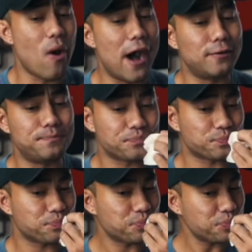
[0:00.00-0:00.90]
Wow,
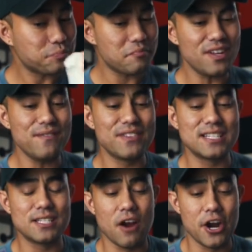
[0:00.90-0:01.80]

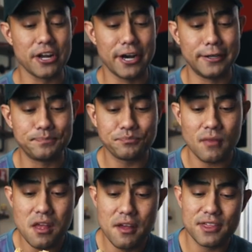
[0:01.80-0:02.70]
this is very good.
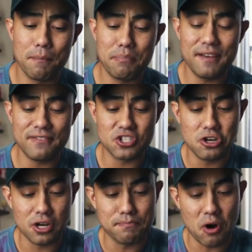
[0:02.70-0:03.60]
The beef is
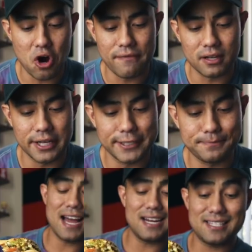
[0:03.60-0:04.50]
cooked perfectly.
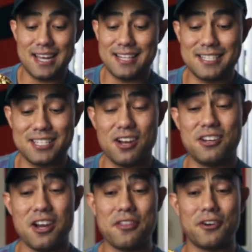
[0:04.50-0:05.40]
I gotta say, this is a
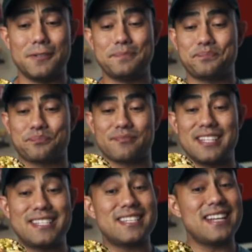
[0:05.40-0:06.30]

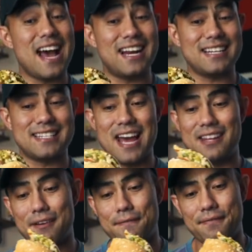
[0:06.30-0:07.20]
9 out of
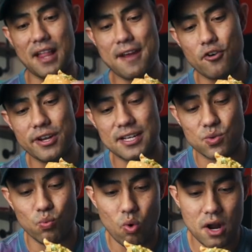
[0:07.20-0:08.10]
10. The flavoring
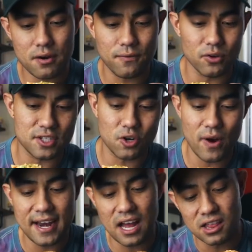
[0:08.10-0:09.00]
is wonderful, it's
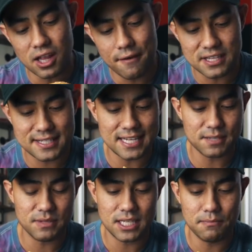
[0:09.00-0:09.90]
great, and I love the
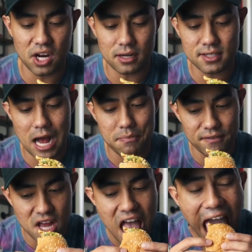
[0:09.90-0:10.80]
sesame seed bun on top
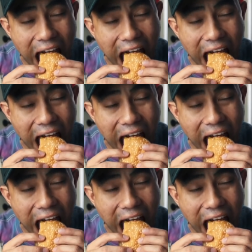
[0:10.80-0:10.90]
of it.